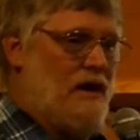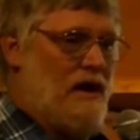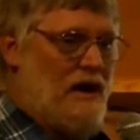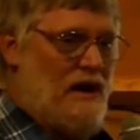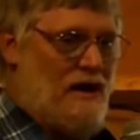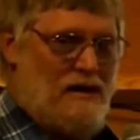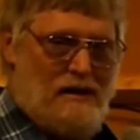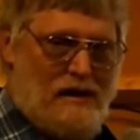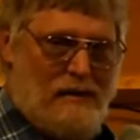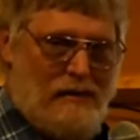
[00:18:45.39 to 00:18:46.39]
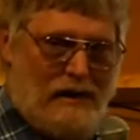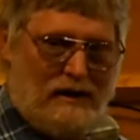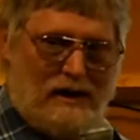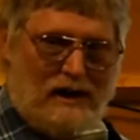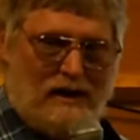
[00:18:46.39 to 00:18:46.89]
and um, in
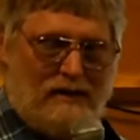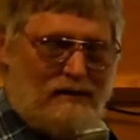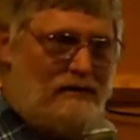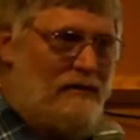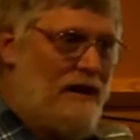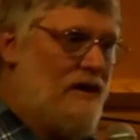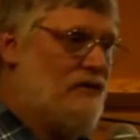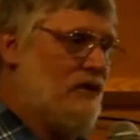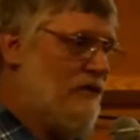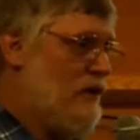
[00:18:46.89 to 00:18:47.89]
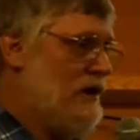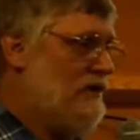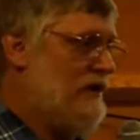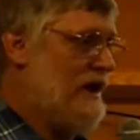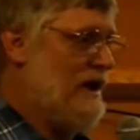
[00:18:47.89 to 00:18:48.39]
getting national
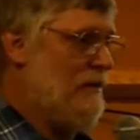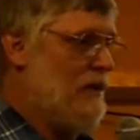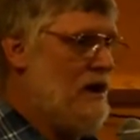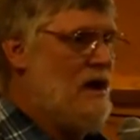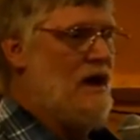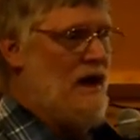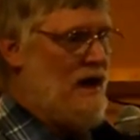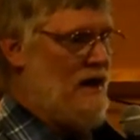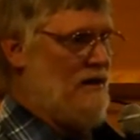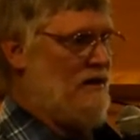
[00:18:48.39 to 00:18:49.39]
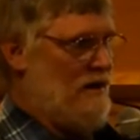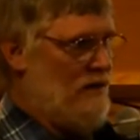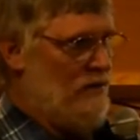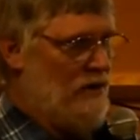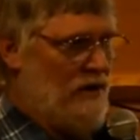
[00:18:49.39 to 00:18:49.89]
forests set up and,
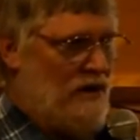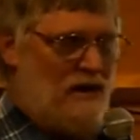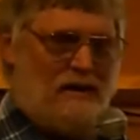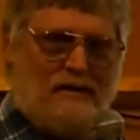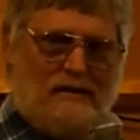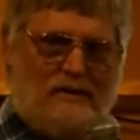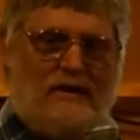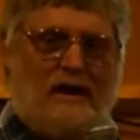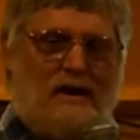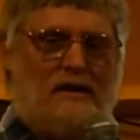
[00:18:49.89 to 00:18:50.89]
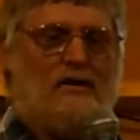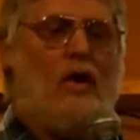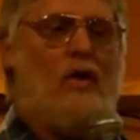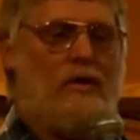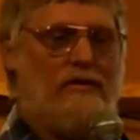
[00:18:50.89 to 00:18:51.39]
and really the
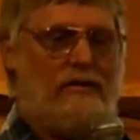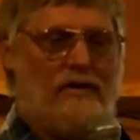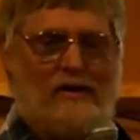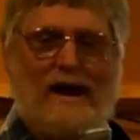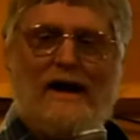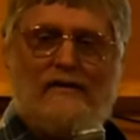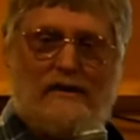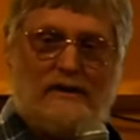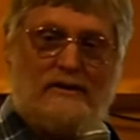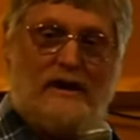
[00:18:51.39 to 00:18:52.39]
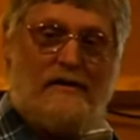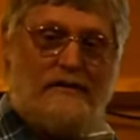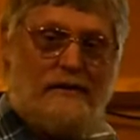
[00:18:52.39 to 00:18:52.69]
tone for a lot of this stuff.